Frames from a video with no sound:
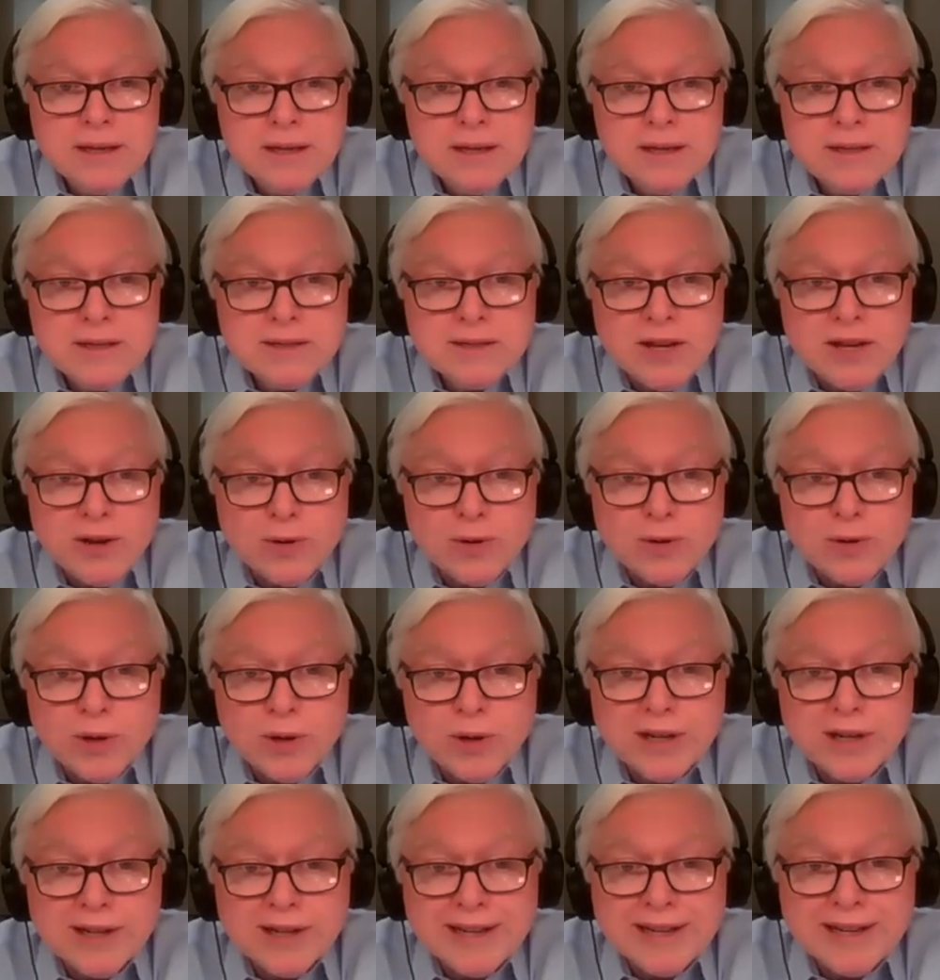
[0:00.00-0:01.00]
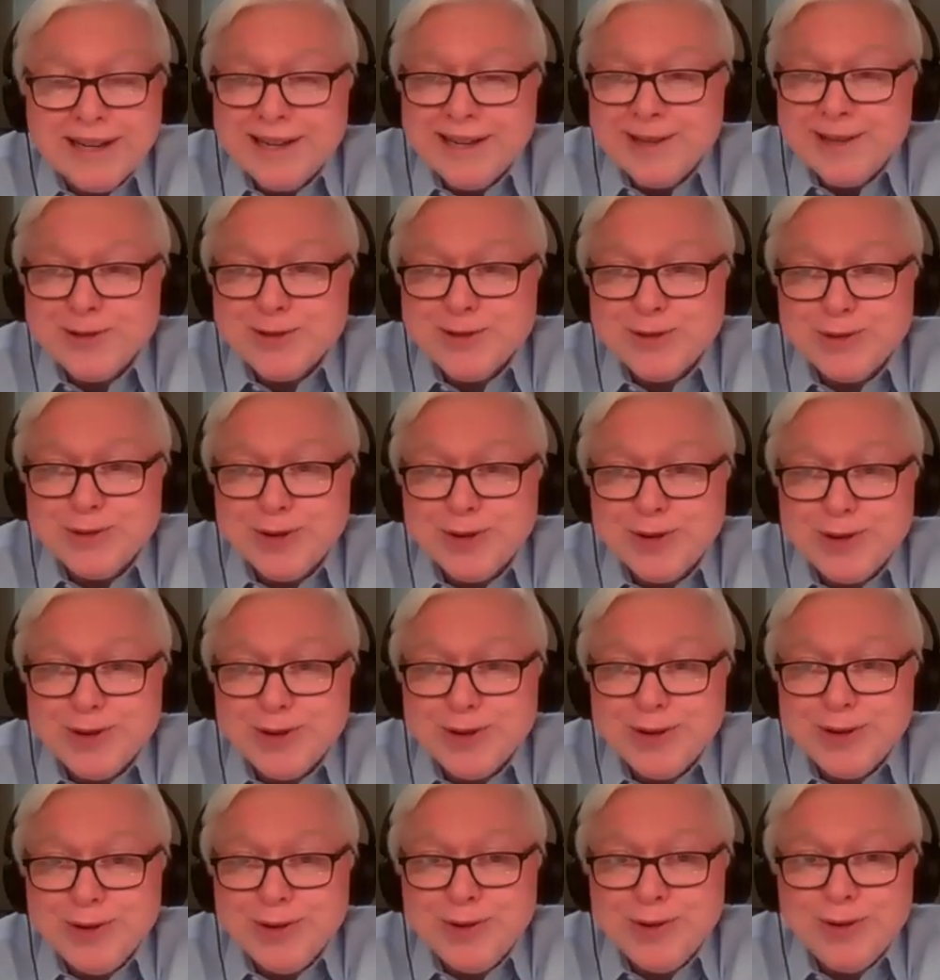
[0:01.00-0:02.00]
So we're going to get into
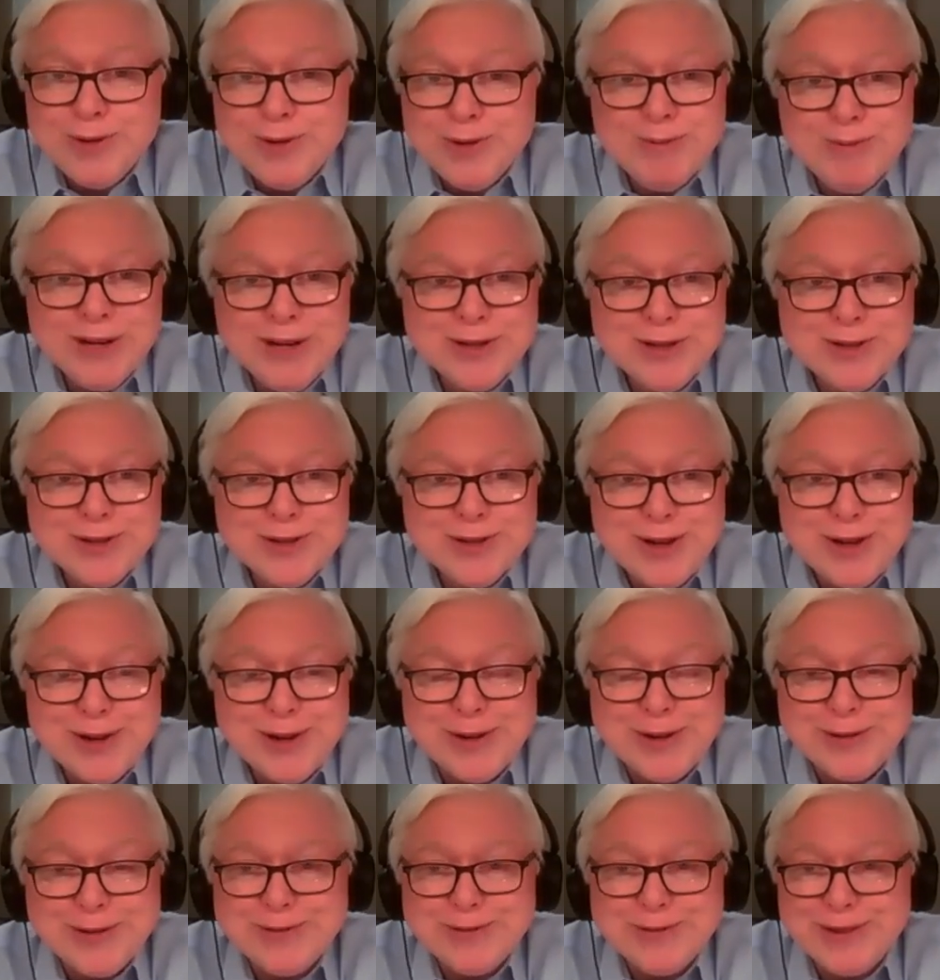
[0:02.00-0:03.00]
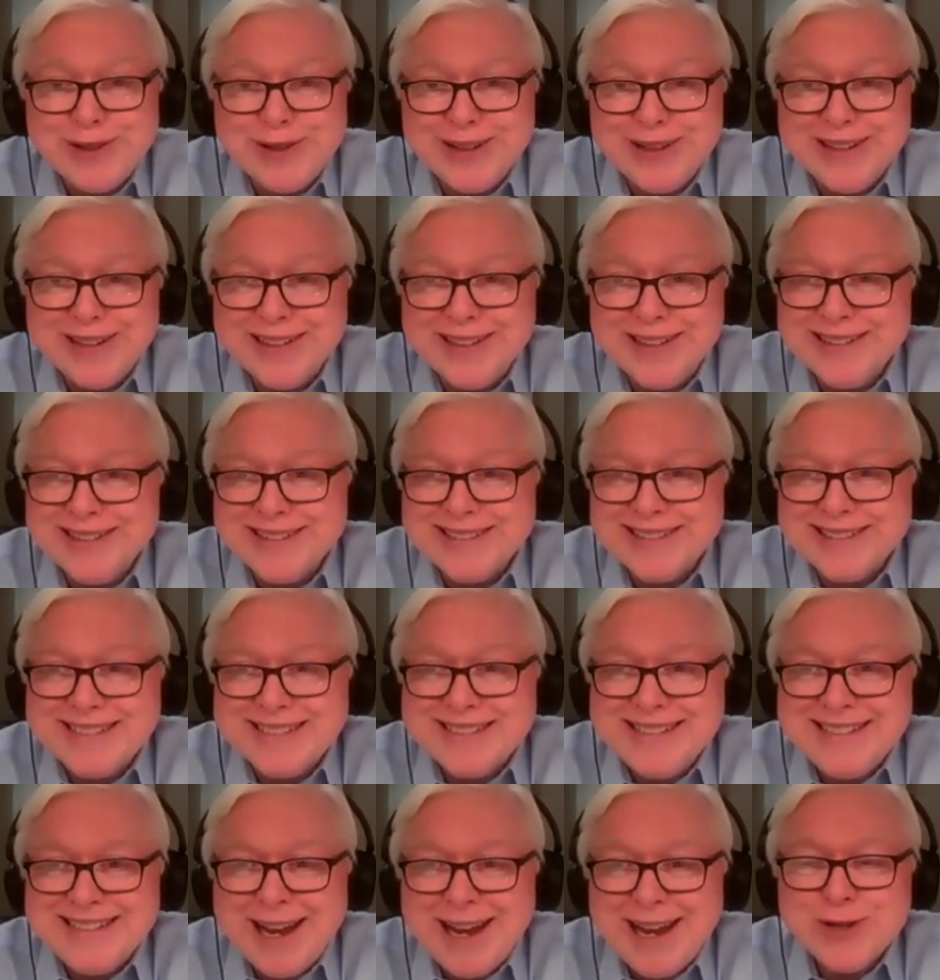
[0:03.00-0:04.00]
a whole bunch of
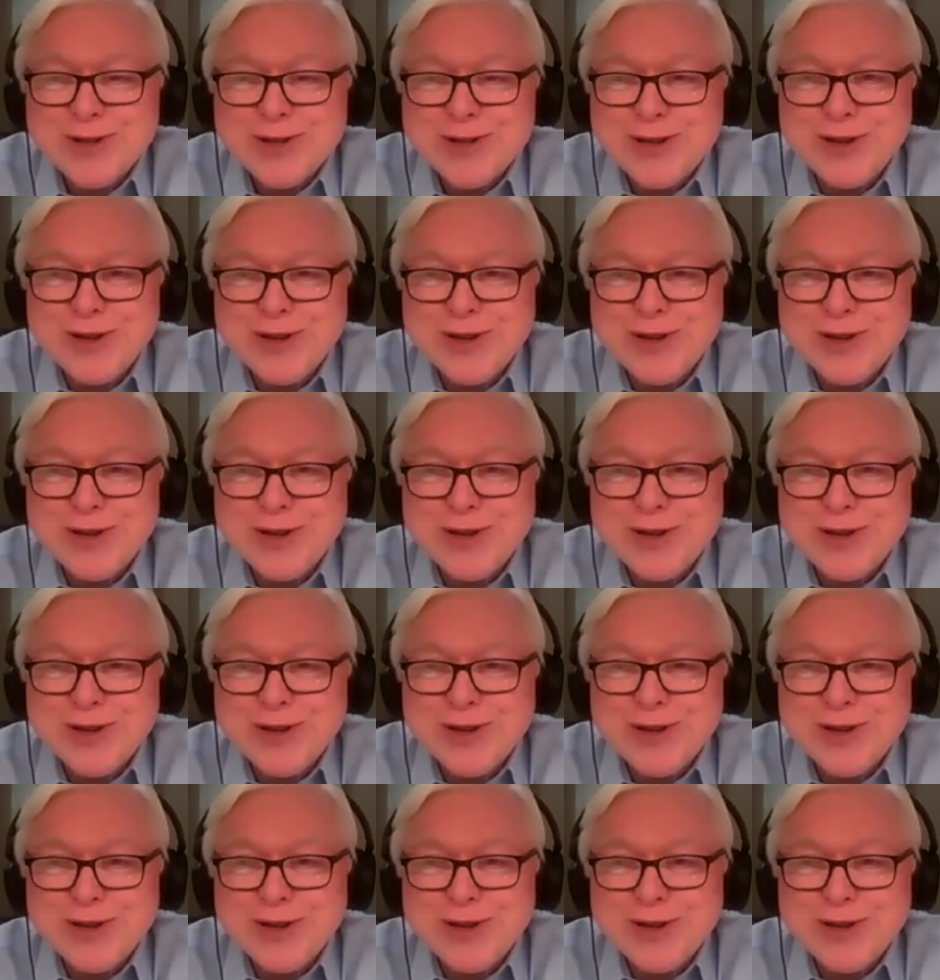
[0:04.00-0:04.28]
texture